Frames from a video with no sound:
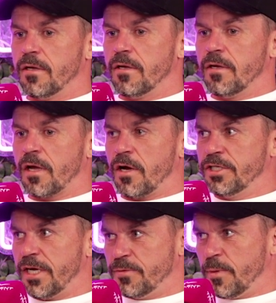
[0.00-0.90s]
like, I
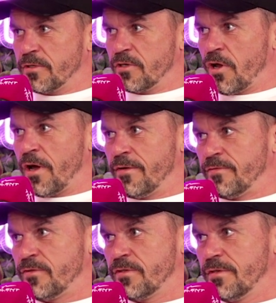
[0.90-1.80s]
change people's
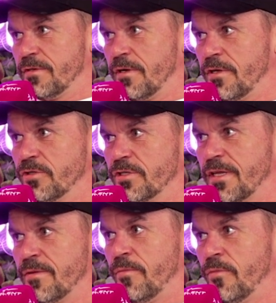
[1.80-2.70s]
lives. I don't just get
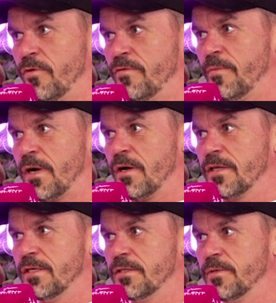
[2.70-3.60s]
them moving better. Like,
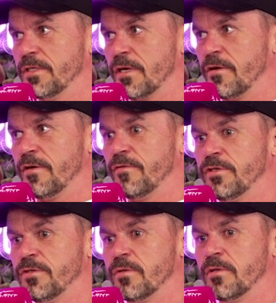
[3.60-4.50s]
this particular
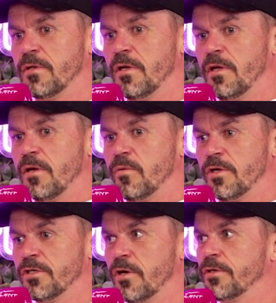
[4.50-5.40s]
individual
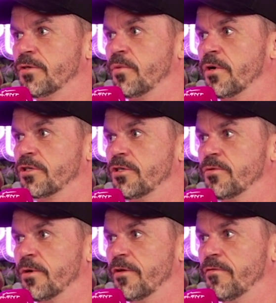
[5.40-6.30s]
wasn't going to work. She was
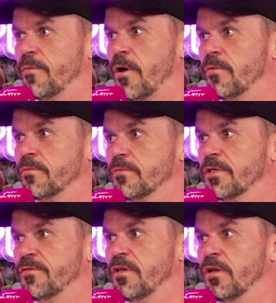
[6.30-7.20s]
working from home. She
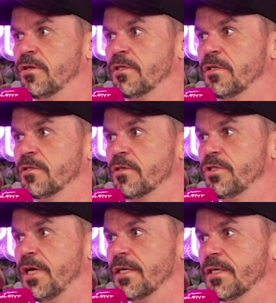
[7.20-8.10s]
lived in London, so she
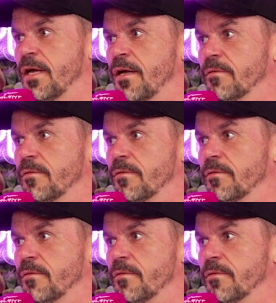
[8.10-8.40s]
had to get